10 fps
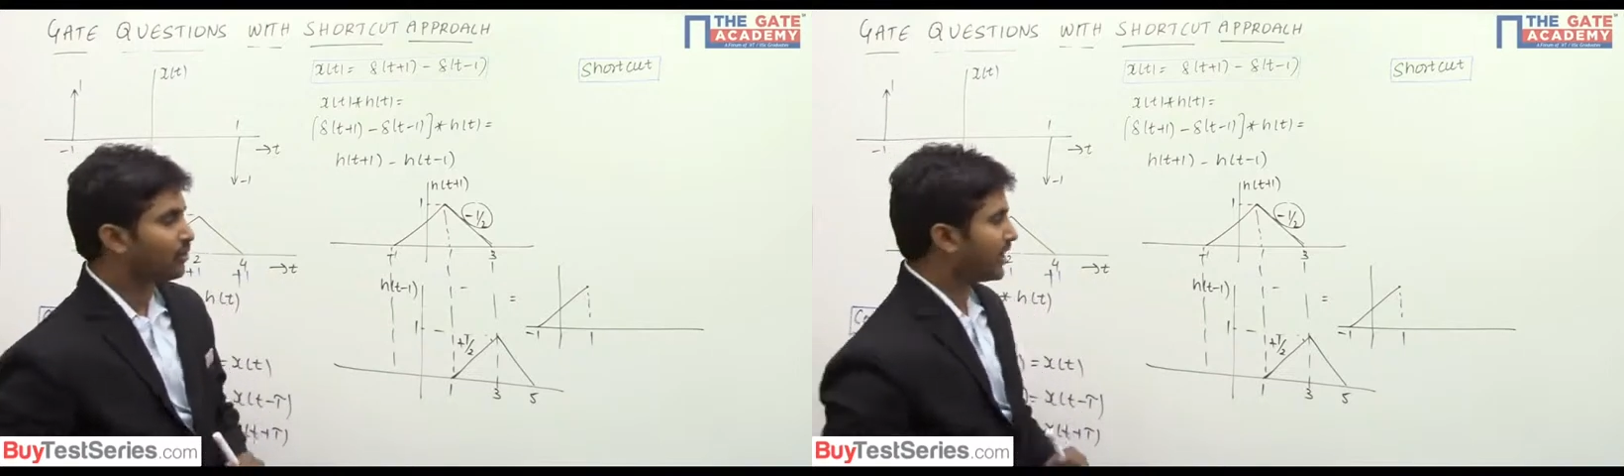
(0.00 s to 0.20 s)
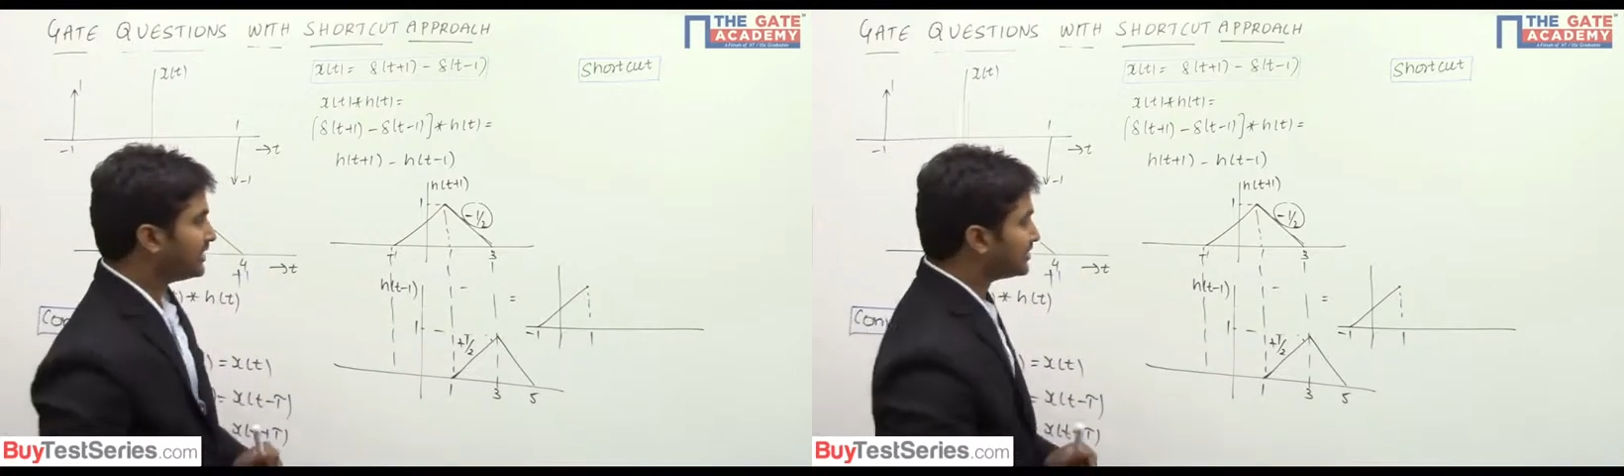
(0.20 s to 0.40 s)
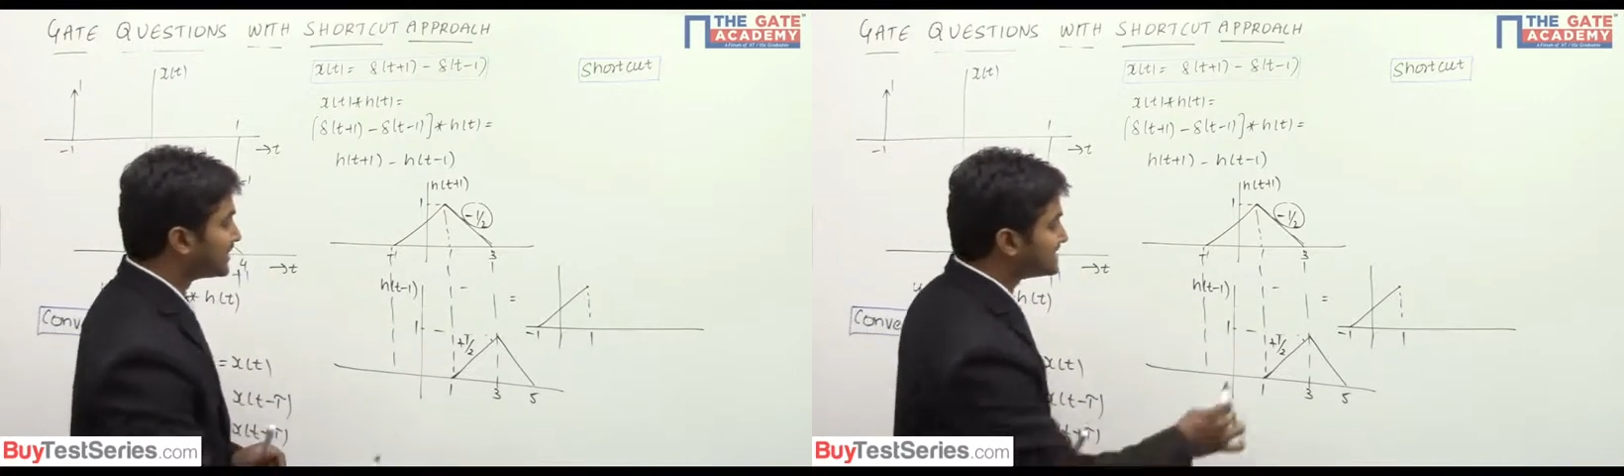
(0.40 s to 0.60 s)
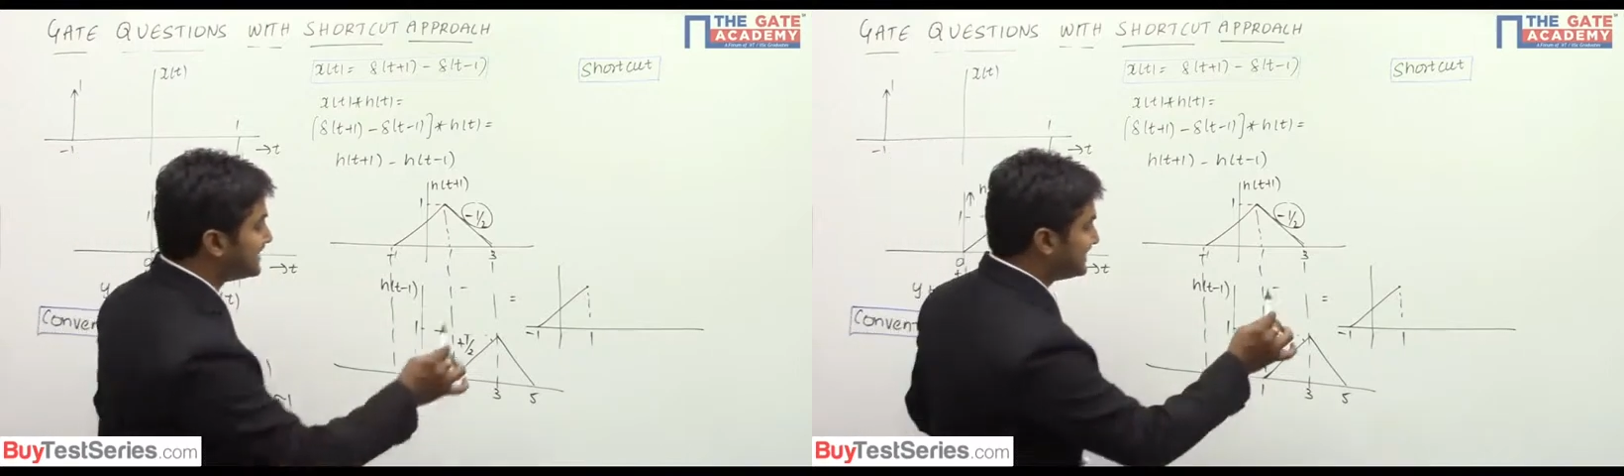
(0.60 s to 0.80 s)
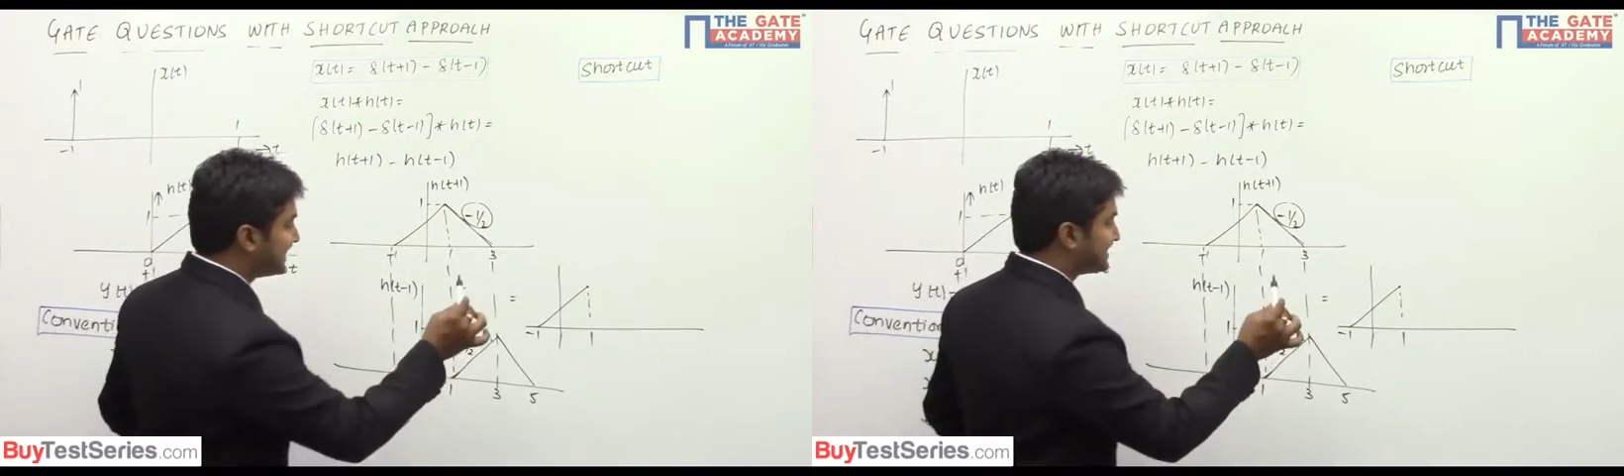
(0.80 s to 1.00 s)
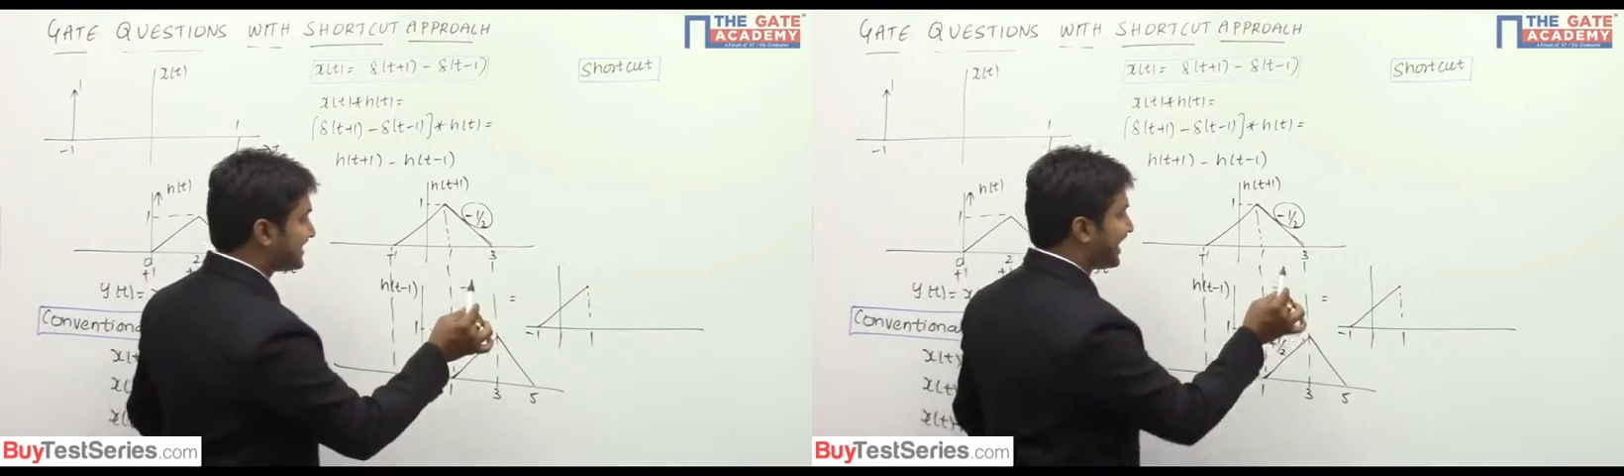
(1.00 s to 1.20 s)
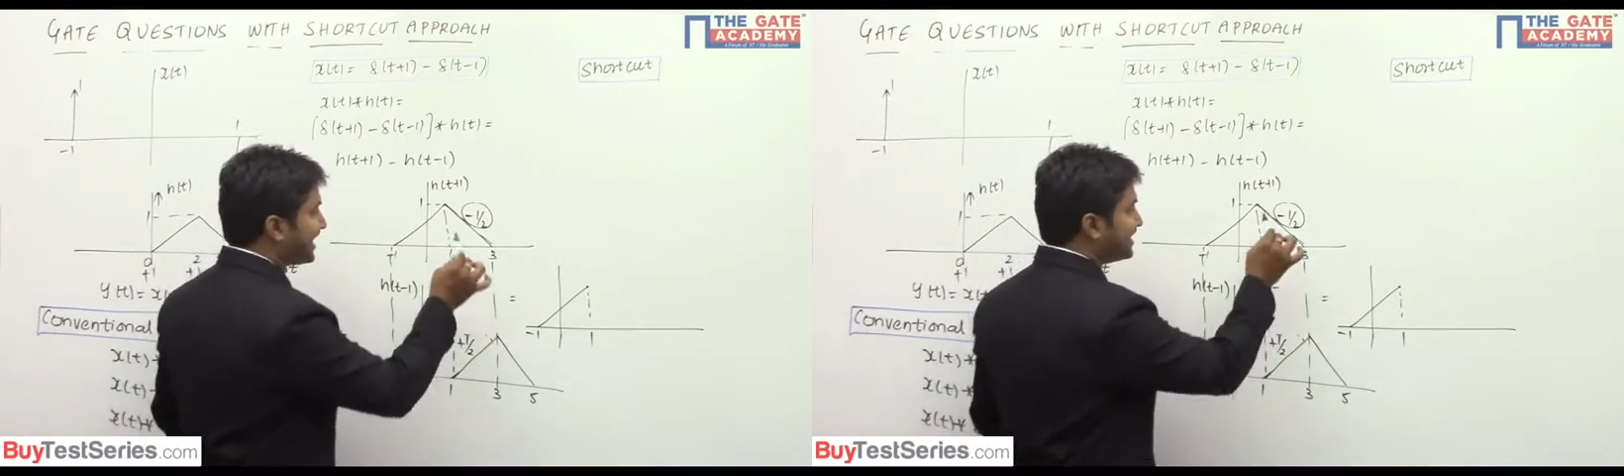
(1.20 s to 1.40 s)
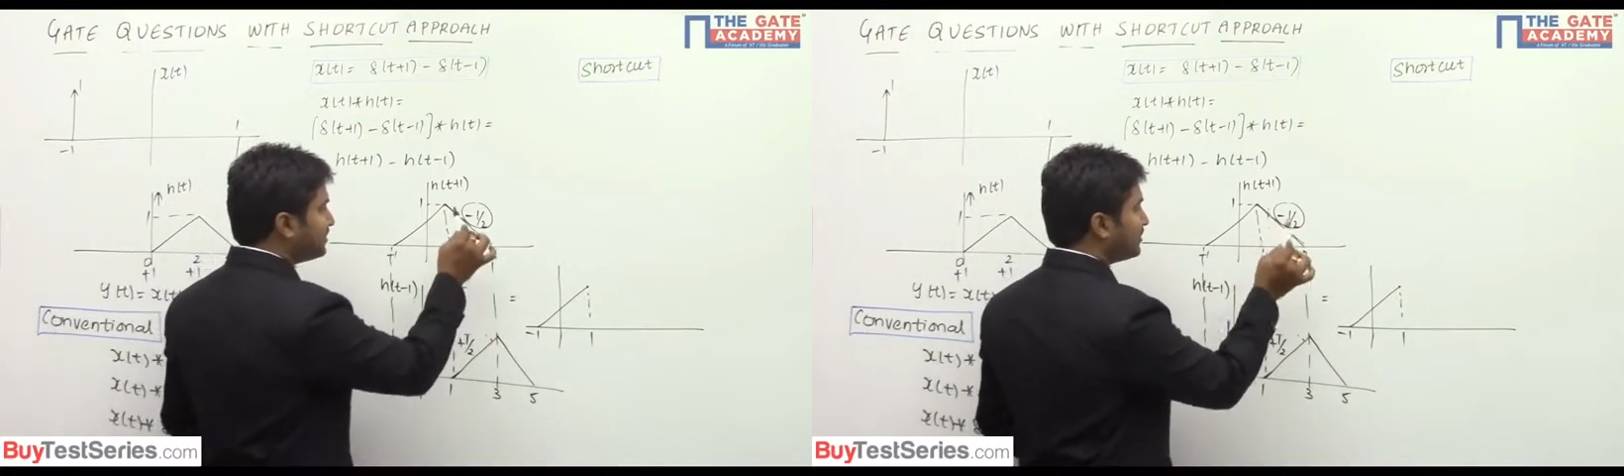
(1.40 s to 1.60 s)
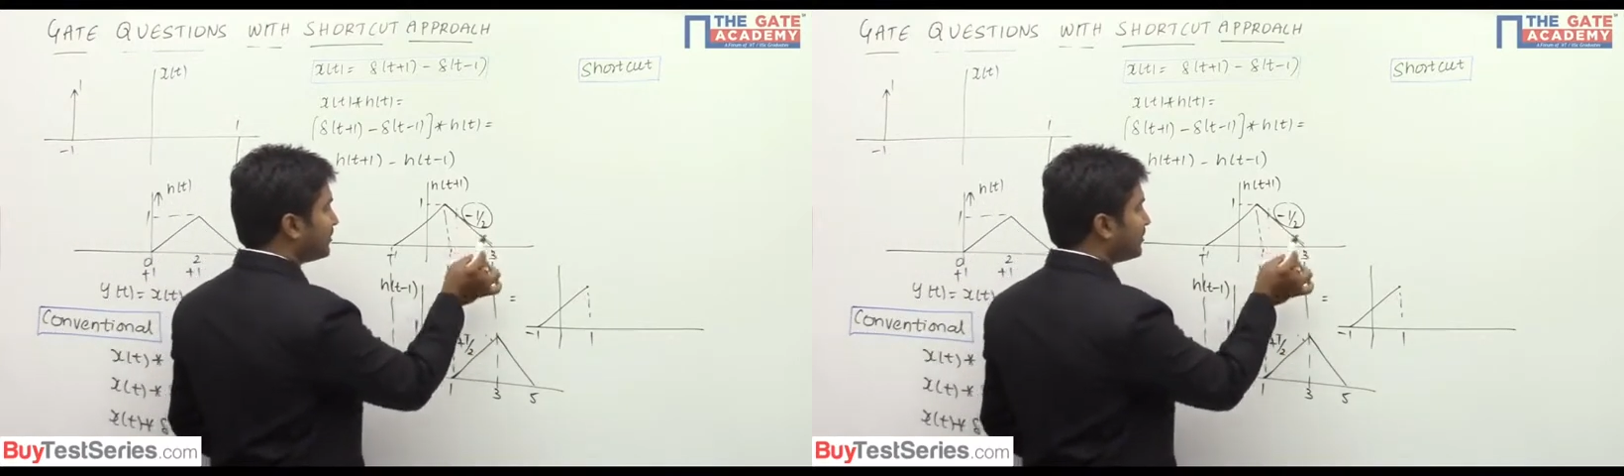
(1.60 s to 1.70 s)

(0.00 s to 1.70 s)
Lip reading: Okay, the resultant line,